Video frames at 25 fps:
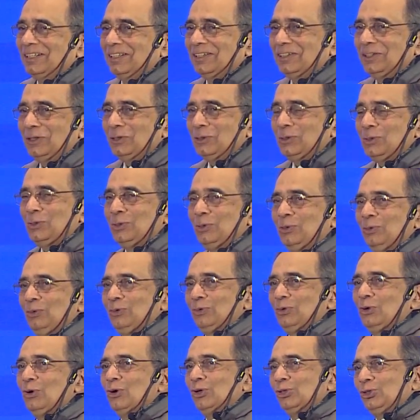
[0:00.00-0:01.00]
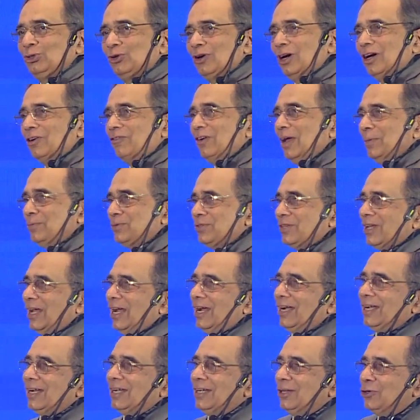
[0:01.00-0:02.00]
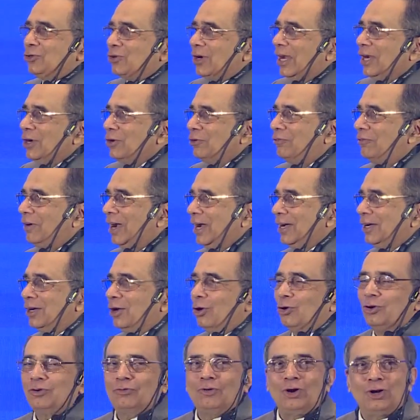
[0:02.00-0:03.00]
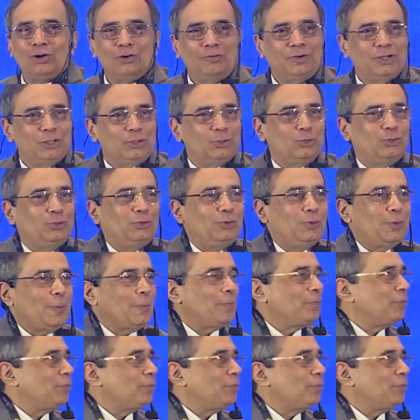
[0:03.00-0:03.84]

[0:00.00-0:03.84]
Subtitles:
you go through our website and you try to find out what do we do.